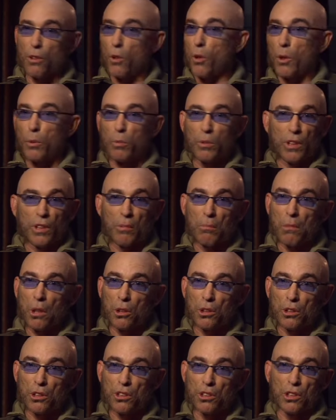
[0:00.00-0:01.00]
going with the
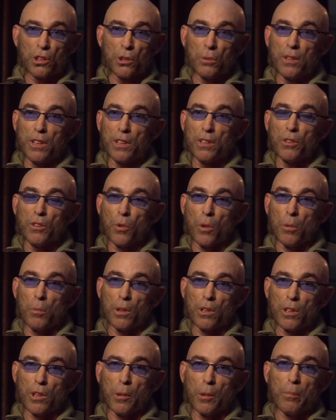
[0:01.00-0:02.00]
motions, doing his
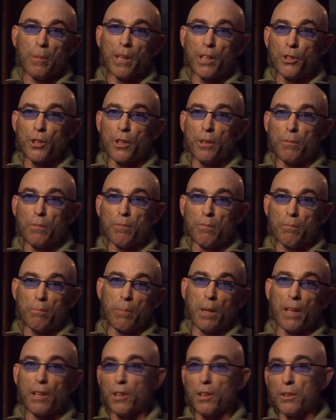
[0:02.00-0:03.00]
normal curmudgeon
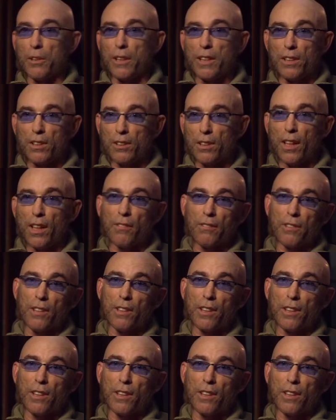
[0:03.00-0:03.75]
butlery stuff.